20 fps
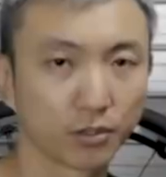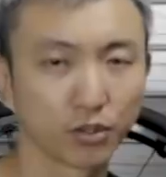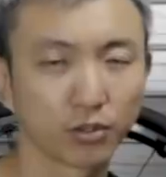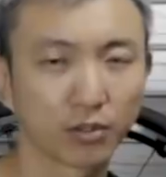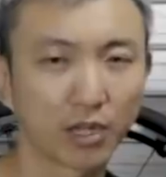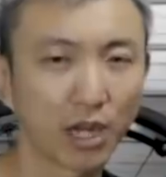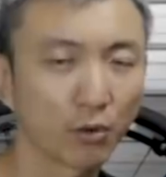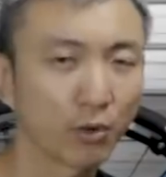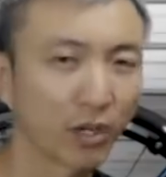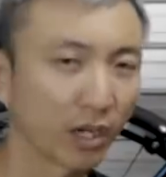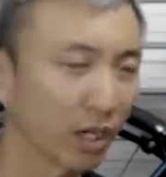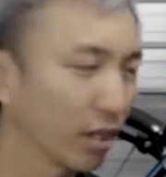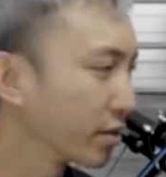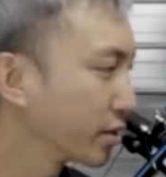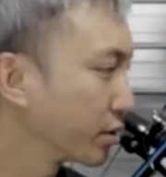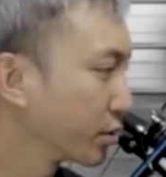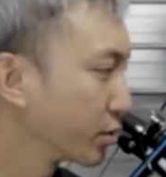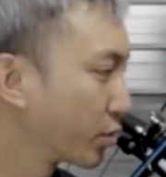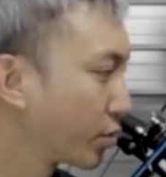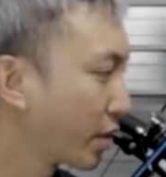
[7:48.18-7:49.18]
So now we're
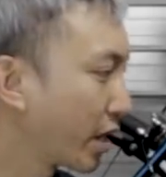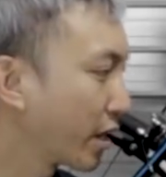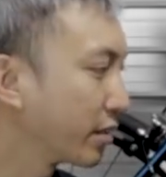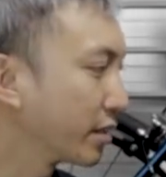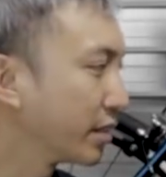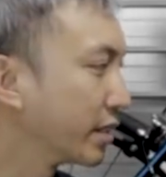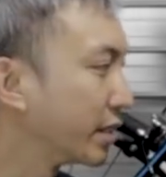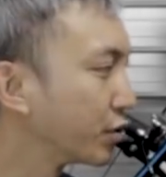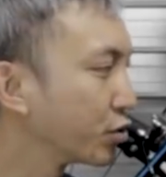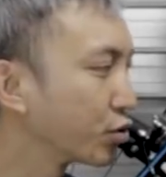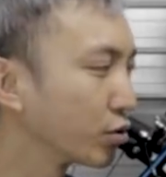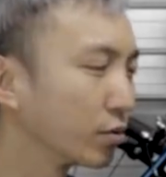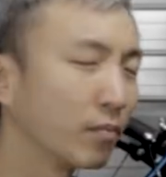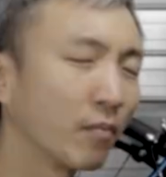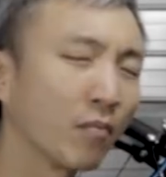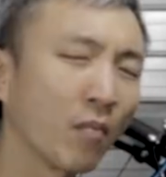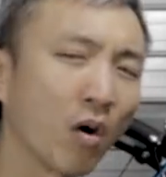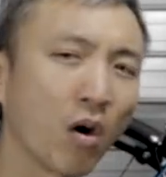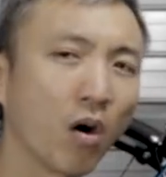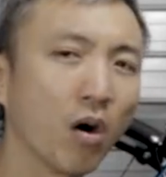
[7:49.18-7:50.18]
going to dwell into
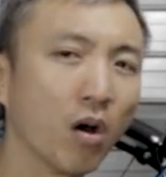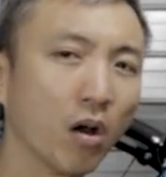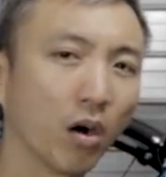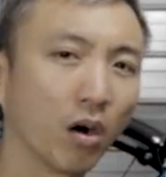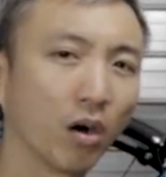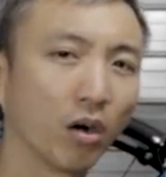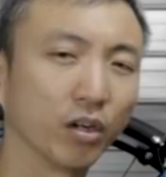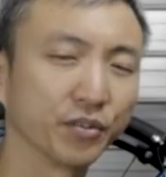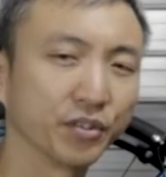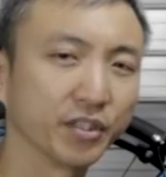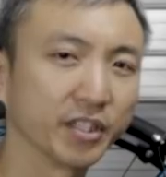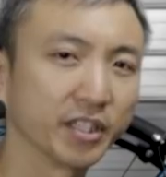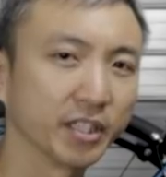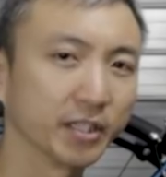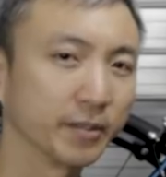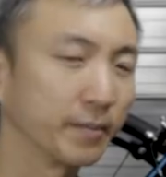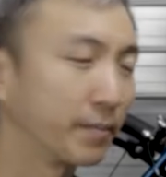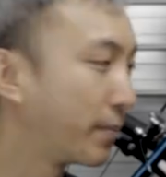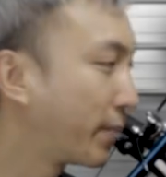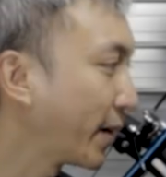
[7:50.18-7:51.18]
more on
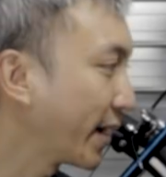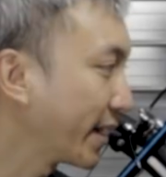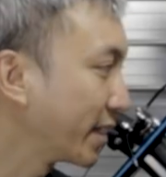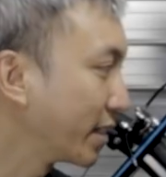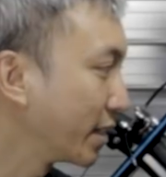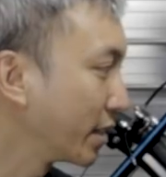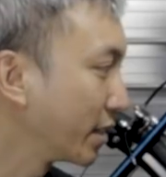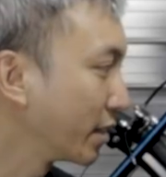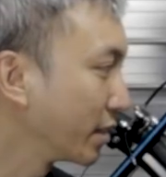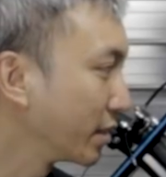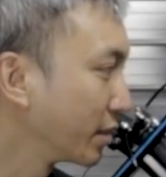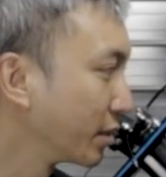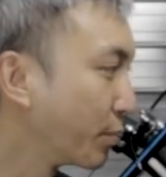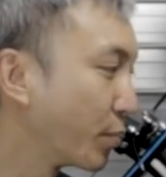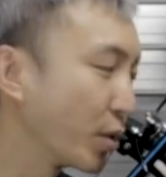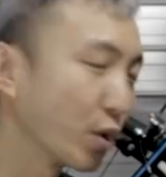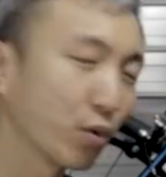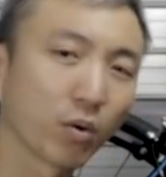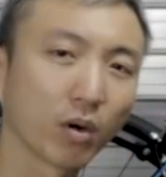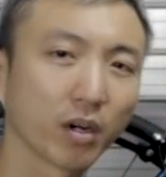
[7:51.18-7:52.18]
the bike, the
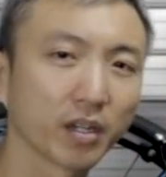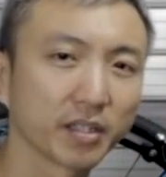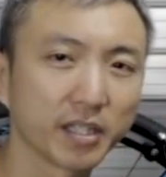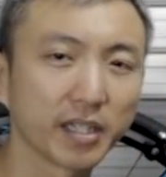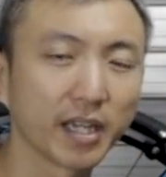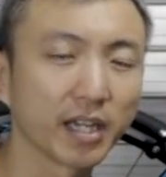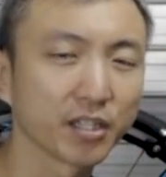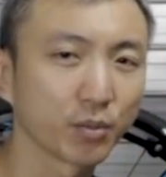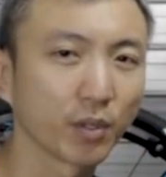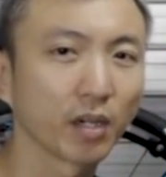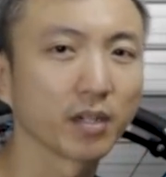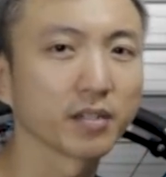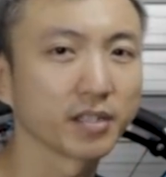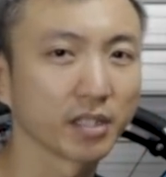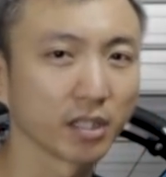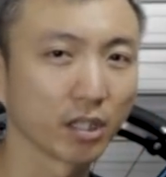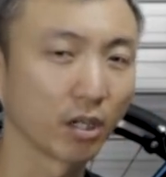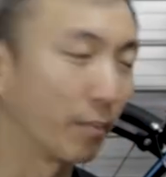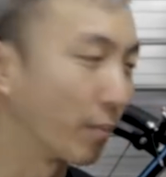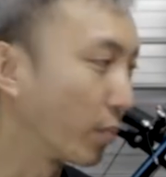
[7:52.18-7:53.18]
build quality as well as
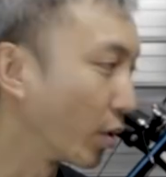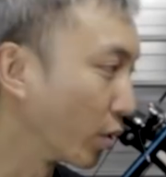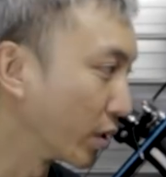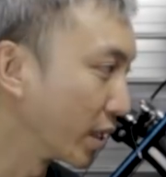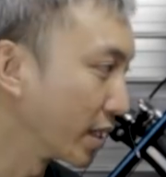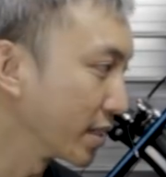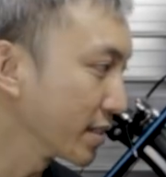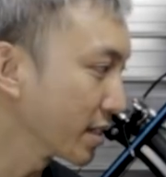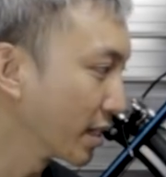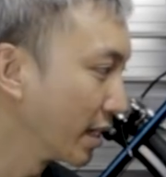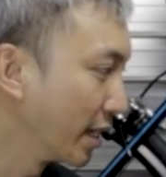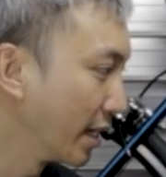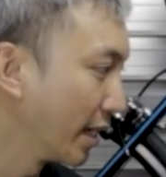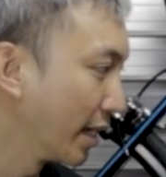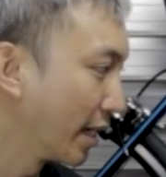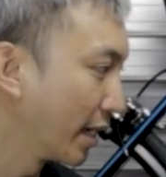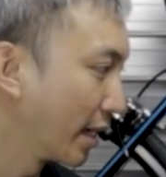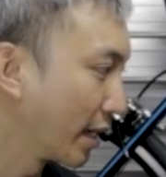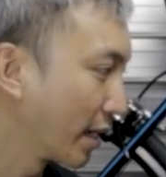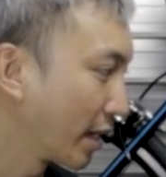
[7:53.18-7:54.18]
the components.
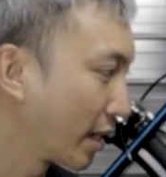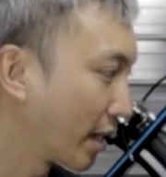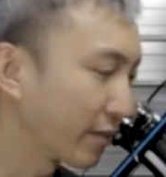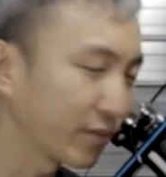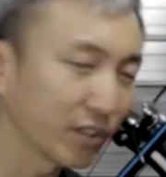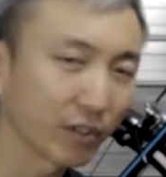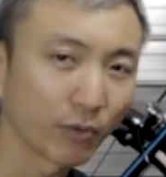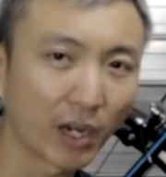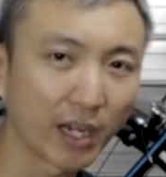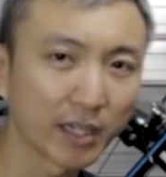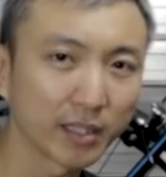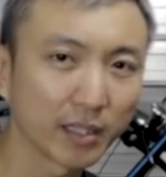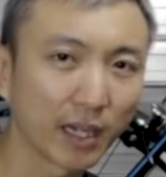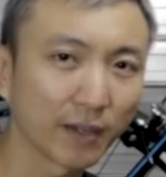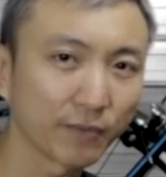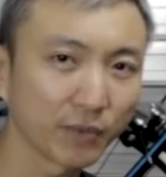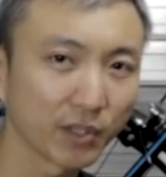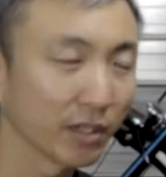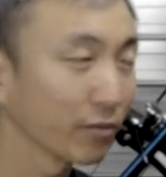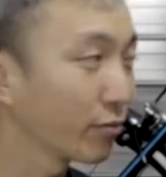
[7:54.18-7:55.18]
After
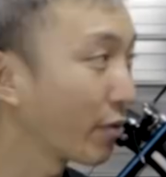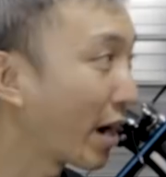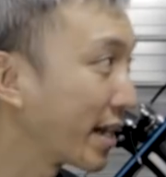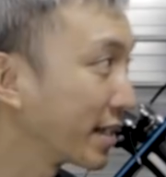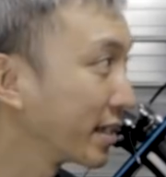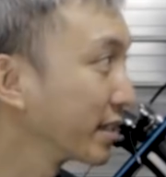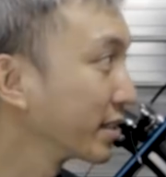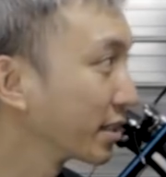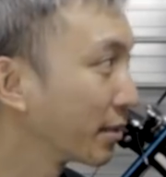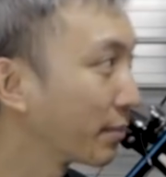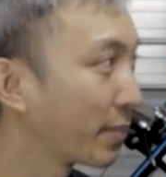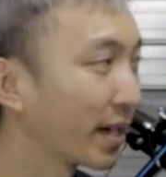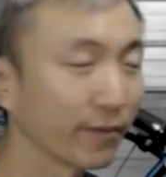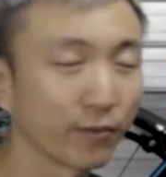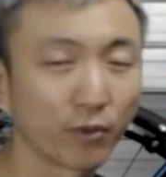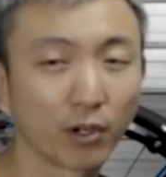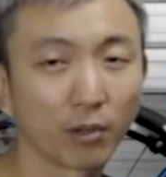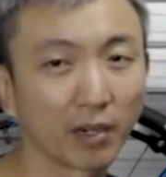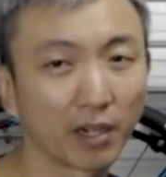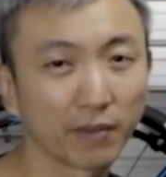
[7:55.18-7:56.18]
riding the
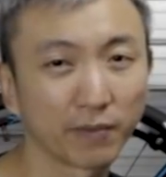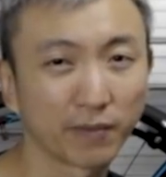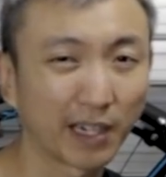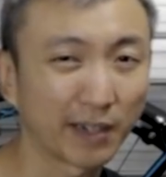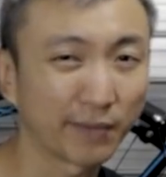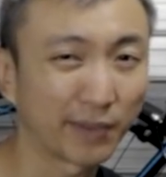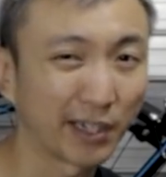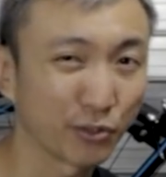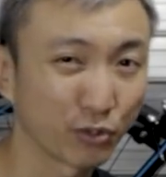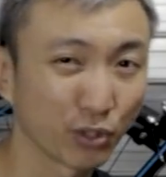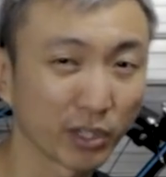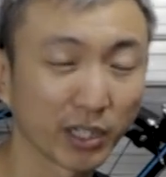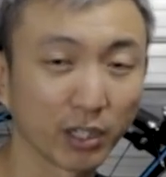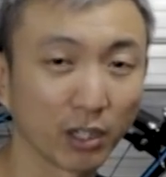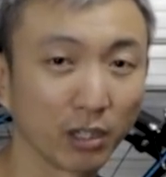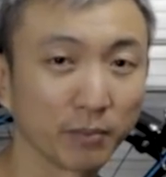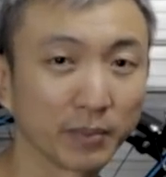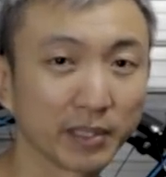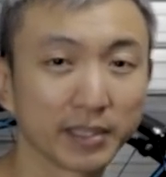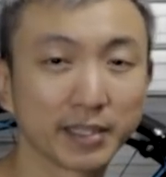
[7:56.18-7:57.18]
bike for about 500
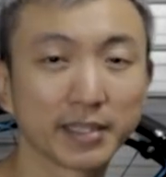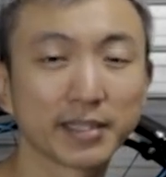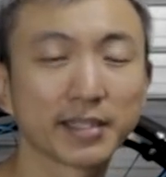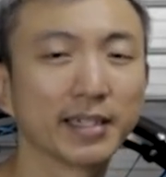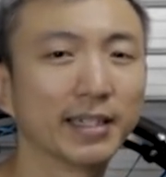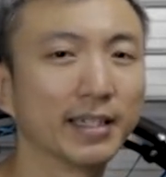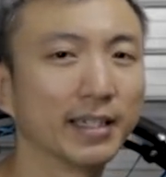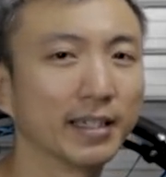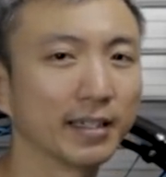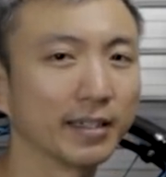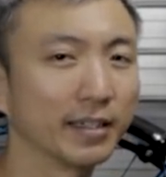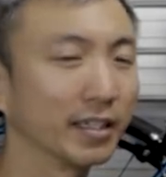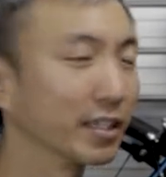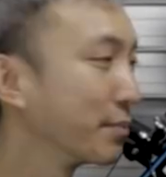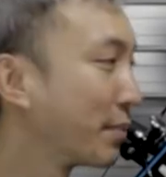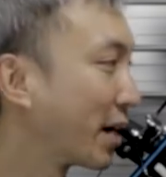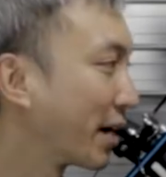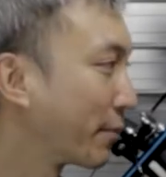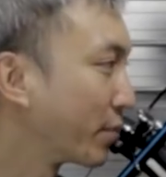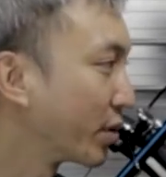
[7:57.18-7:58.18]
kilometers, here
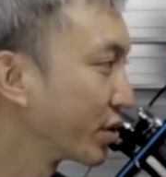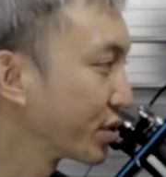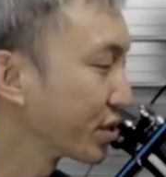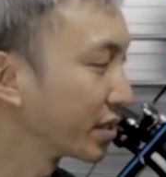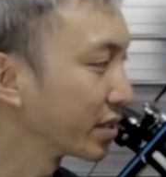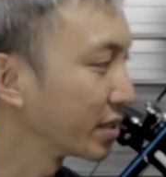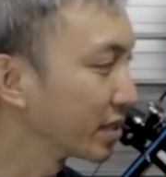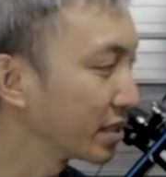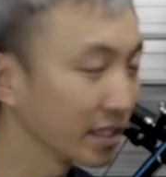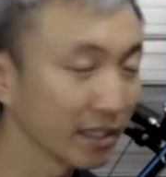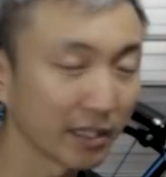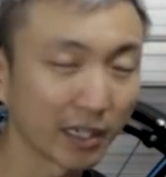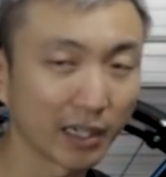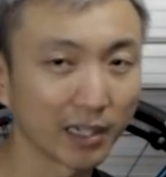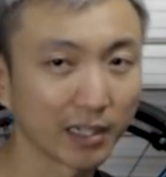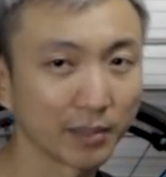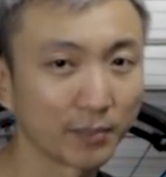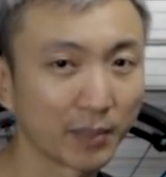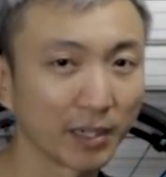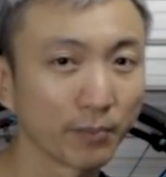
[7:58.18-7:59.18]
are my
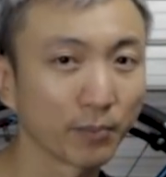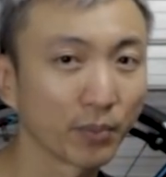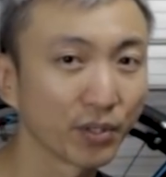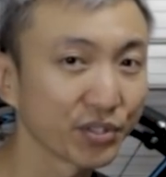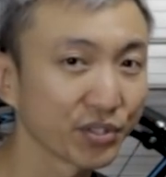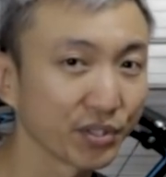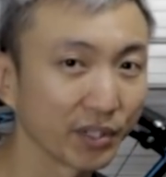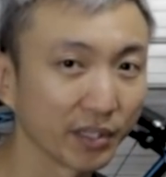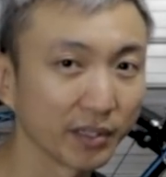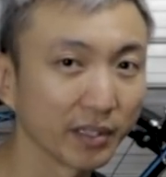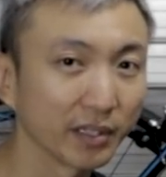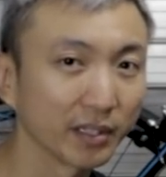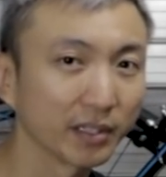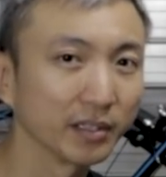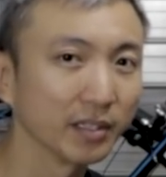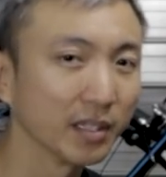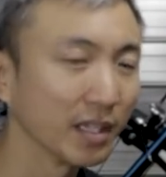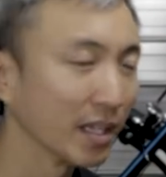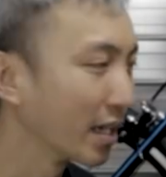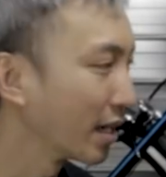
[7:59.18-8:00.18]

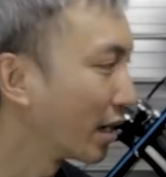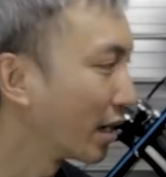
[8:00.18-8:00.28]
personal